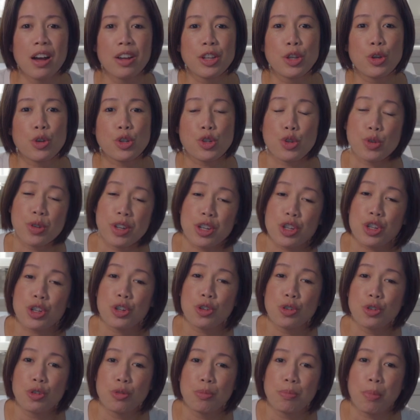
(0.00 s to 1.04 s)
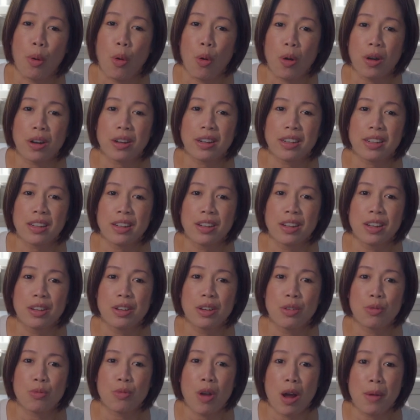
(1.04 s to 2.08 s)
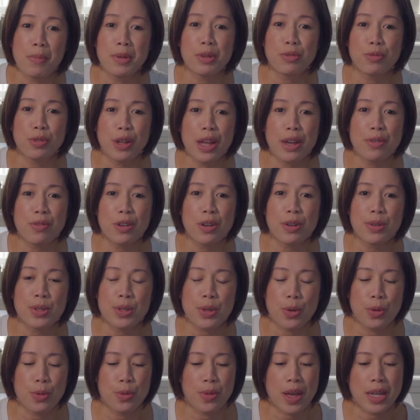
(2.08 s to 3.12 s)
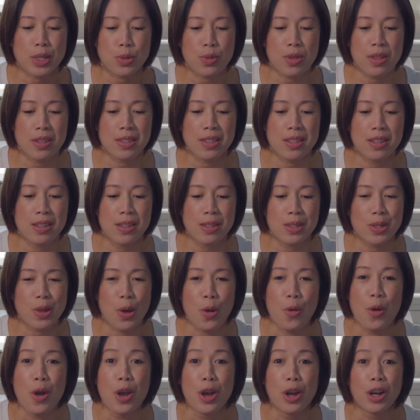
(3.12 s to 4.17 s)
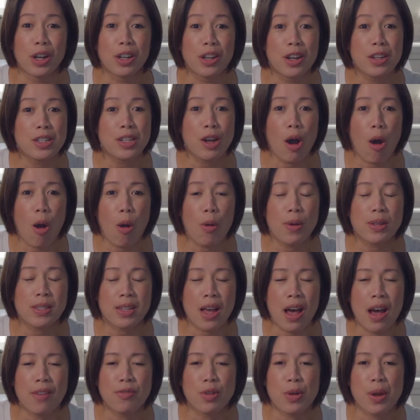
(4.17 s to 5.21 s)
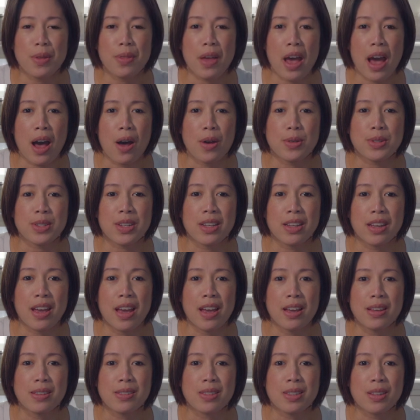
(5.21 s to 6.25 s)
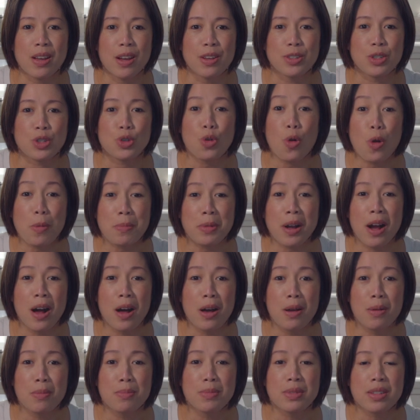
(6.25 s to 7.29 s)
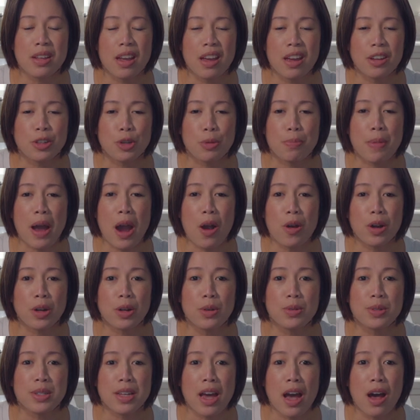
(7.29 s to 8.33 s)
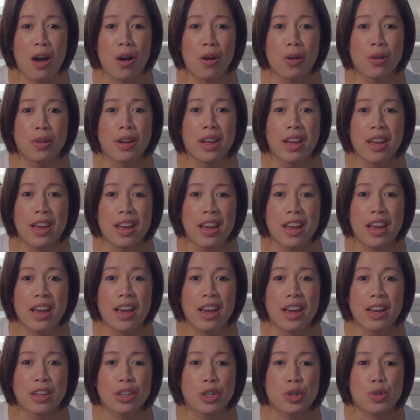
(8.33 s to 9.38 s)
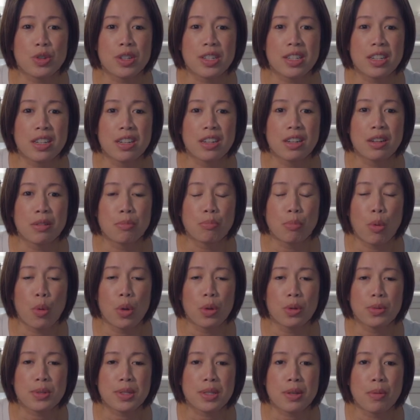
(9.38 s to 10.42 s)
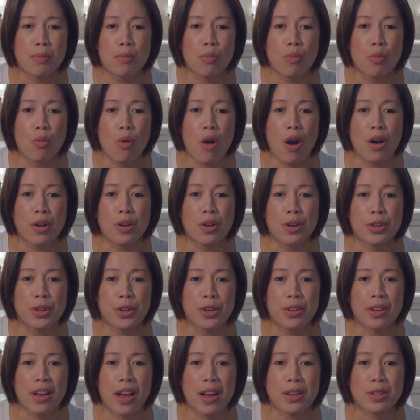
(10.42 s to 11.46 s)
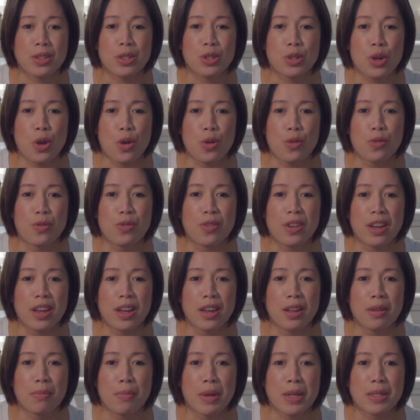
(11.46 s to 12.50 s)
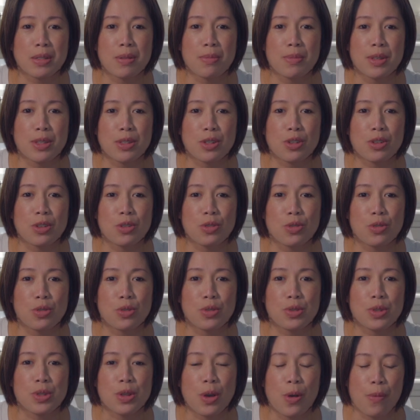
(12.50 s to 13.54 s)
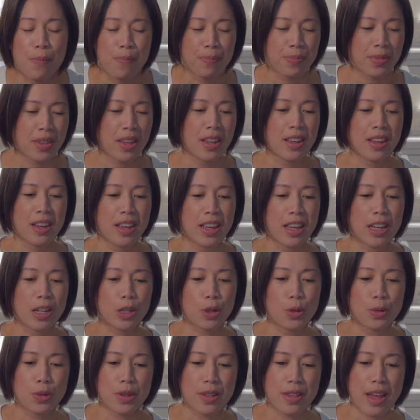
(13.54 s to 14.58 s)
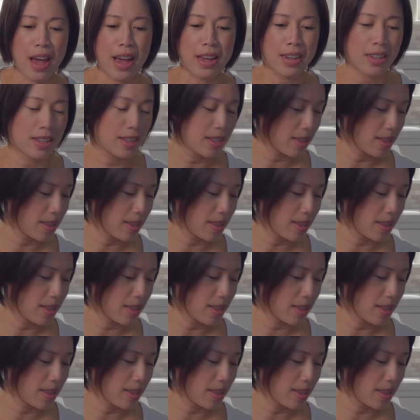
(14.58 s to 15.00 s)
your traditional pork ramen flavor, so that's what this is. So good to always have around the house in case a storm comes and your power goes out and you just need to boil some water on your gas stove and make some instant noodles. So included that